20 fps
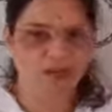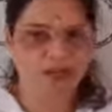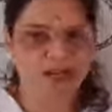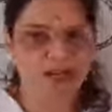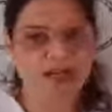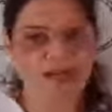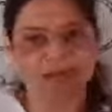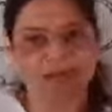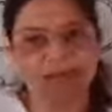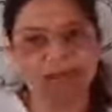
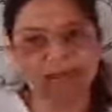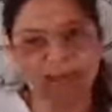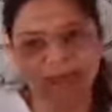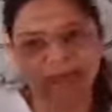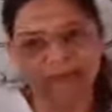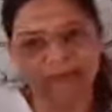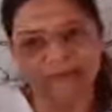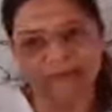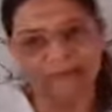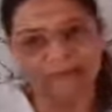Whenever
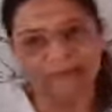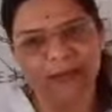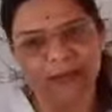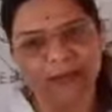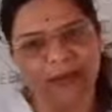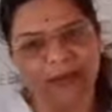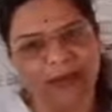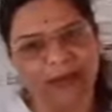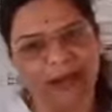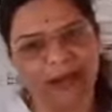male
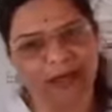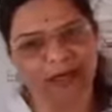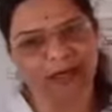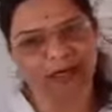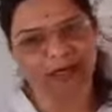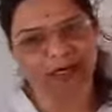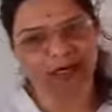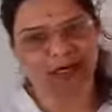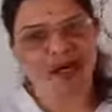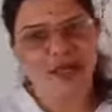female
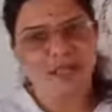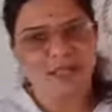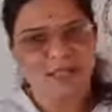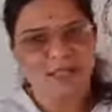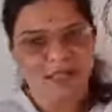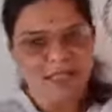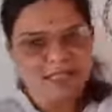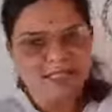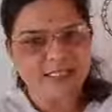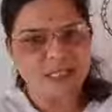gamete,
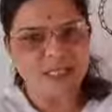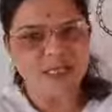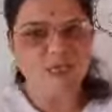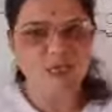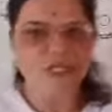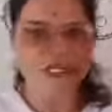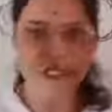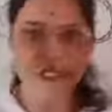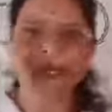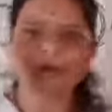there is a
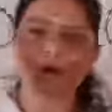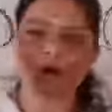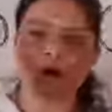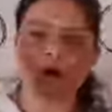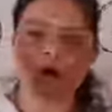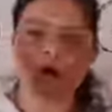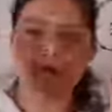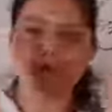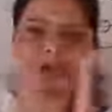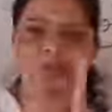union
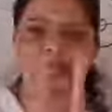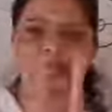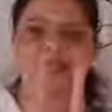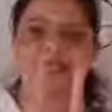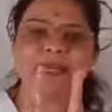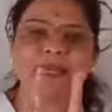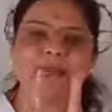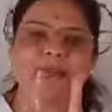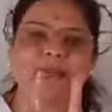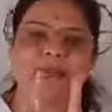of
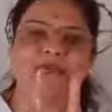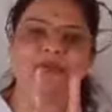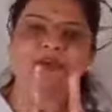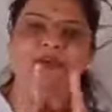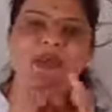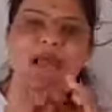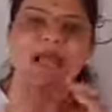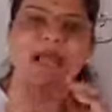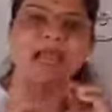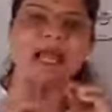male
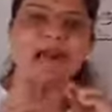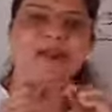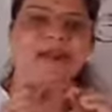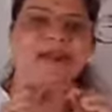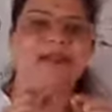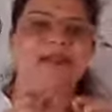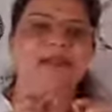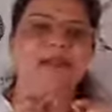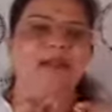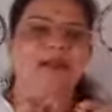female
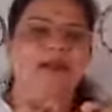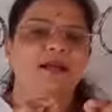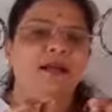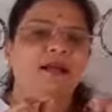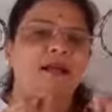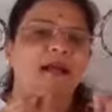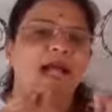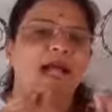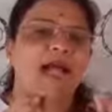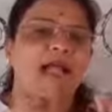gamete,
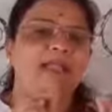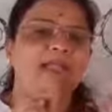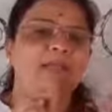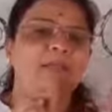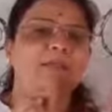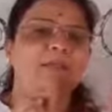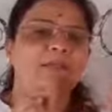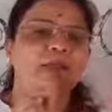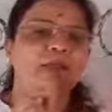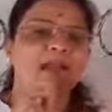
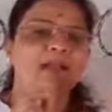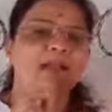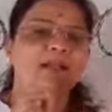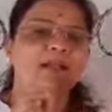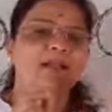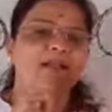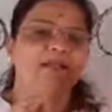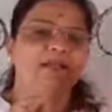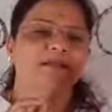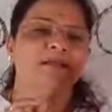and the
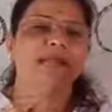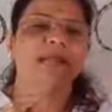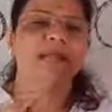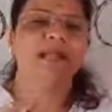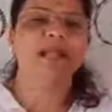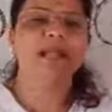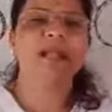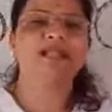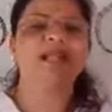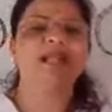
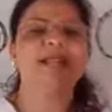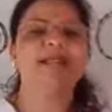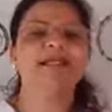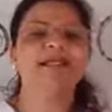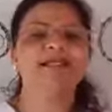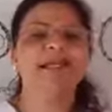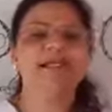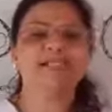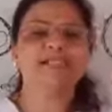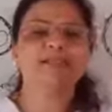male
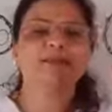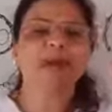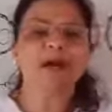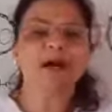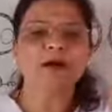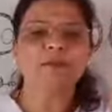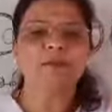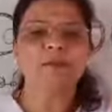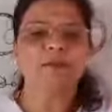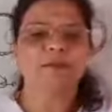releases
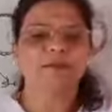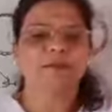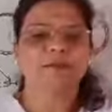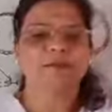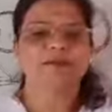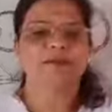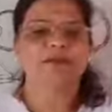sperms